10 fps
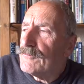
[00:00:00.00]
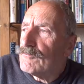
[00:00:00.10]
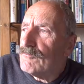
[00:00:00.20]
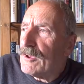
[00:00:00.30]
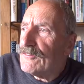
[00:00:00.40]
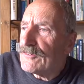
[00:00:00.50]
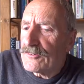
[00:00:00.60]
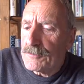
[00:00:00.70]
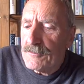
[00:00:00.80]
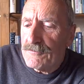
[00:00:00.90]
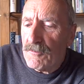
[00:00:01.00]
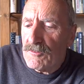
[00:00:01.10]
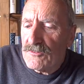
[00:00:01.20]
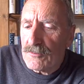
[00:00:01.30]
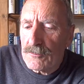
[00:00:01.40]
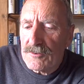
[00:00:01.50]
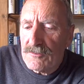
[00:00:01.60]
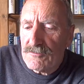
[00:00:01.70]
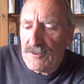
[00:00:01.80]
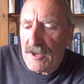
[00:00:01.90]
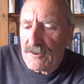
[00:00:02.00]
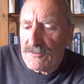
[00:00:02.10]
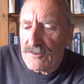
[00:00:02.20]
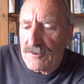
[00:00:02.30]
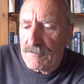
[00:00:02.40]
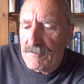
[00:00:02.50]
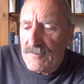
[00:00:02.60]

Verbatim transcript: of Racism, a very short introduction.